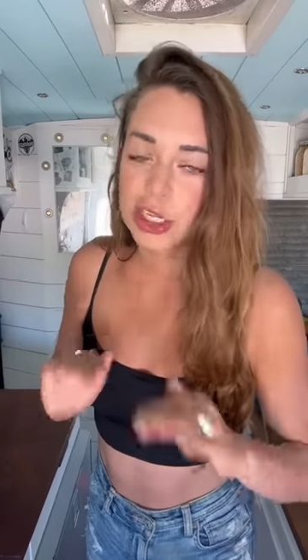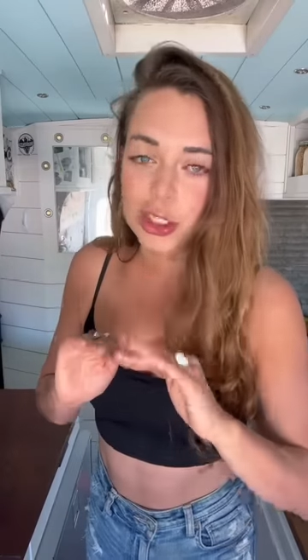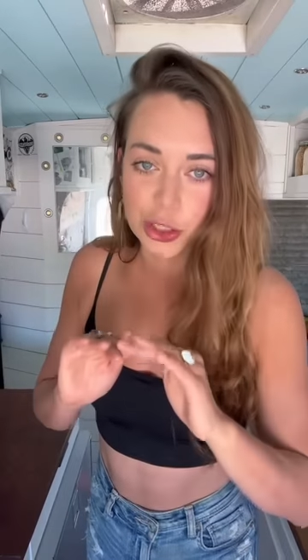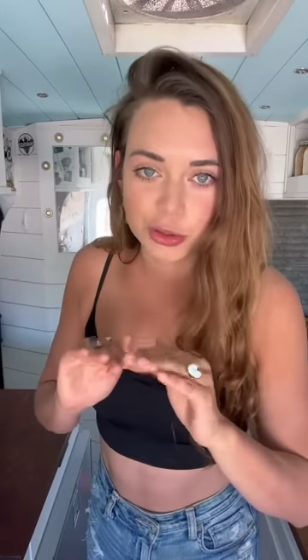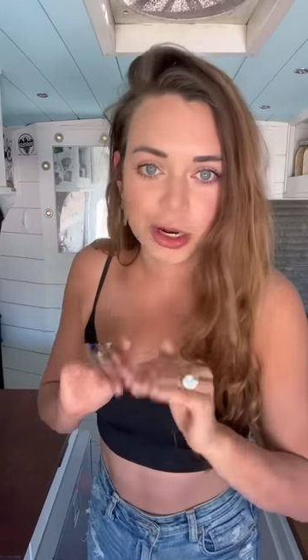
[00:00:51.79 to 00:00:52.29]

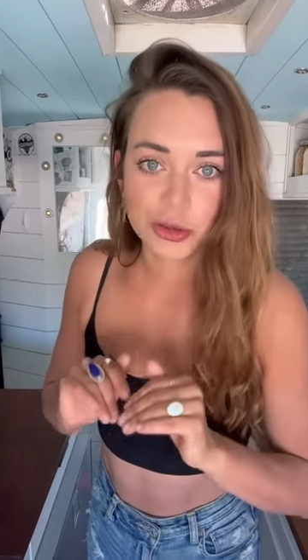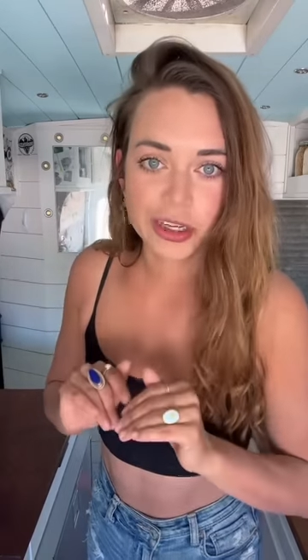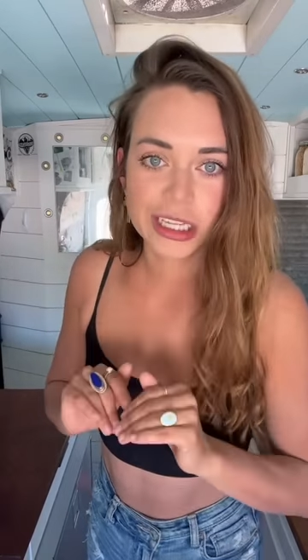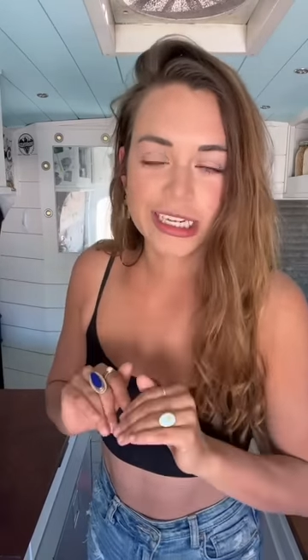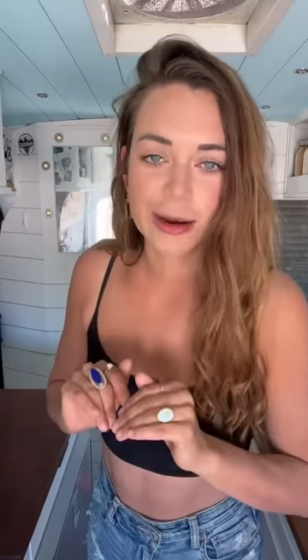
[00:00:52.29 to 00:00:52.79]
Do not
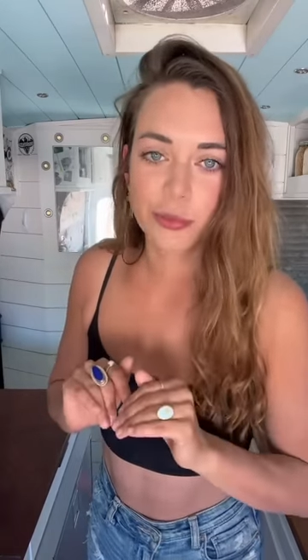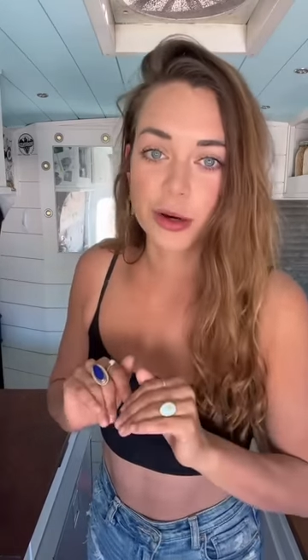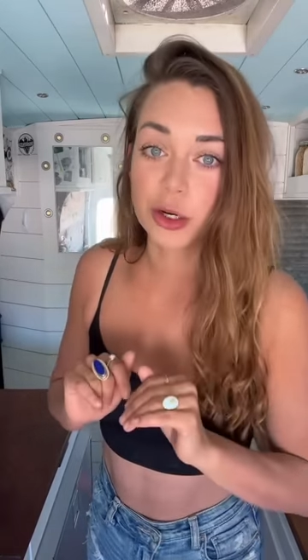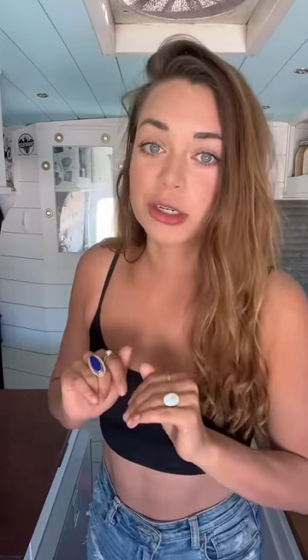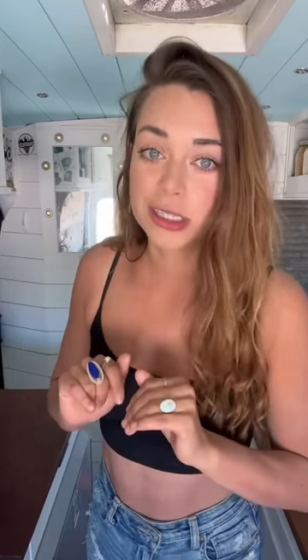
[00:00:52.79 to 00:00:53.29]
drink the tap
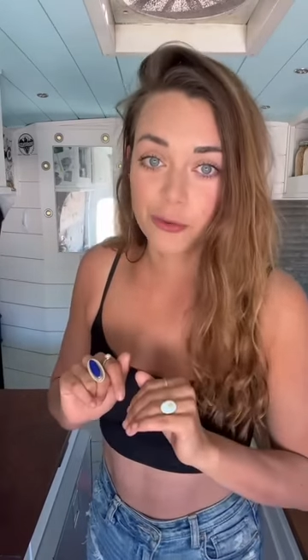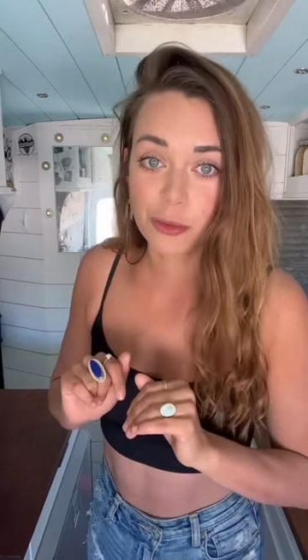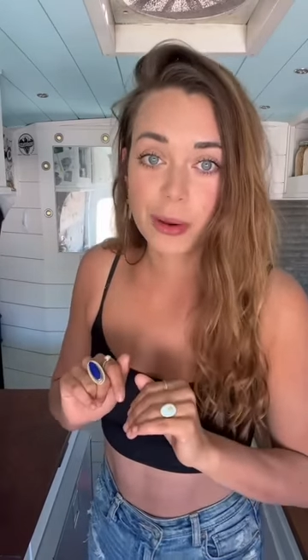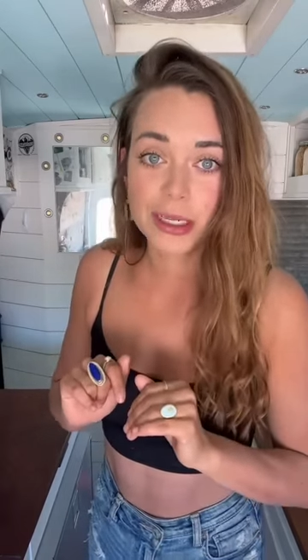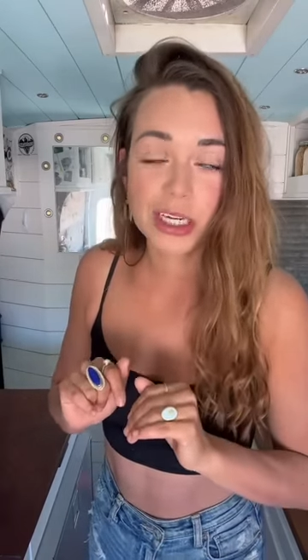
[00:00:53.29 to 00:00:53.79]
water.
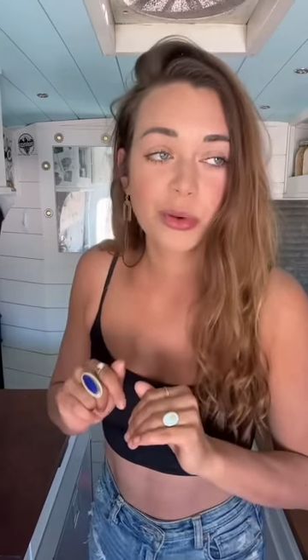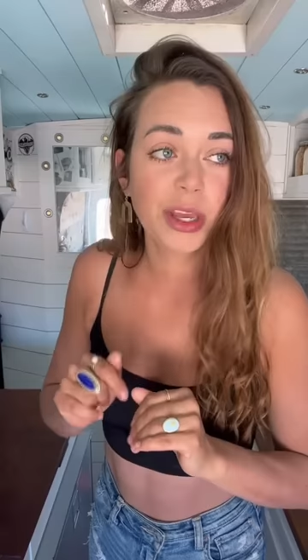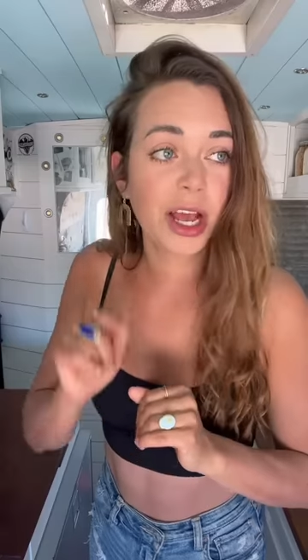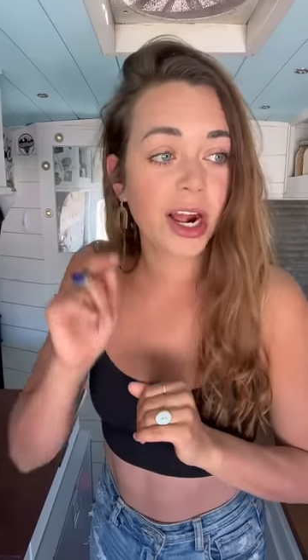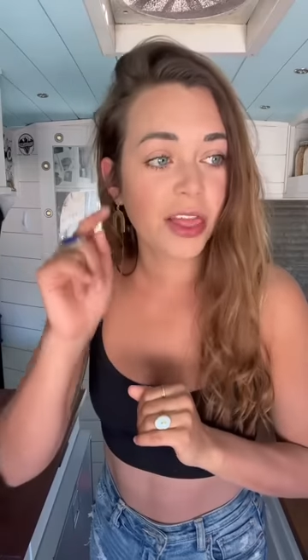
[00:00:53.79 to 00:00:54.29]
Different
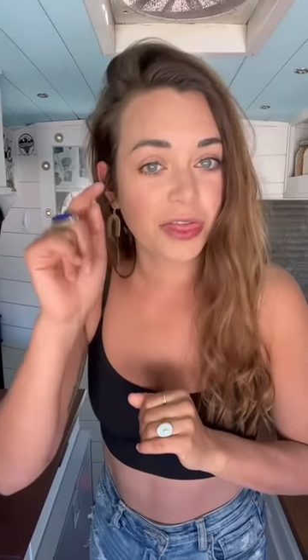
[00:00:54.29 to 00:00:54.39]
bacteria.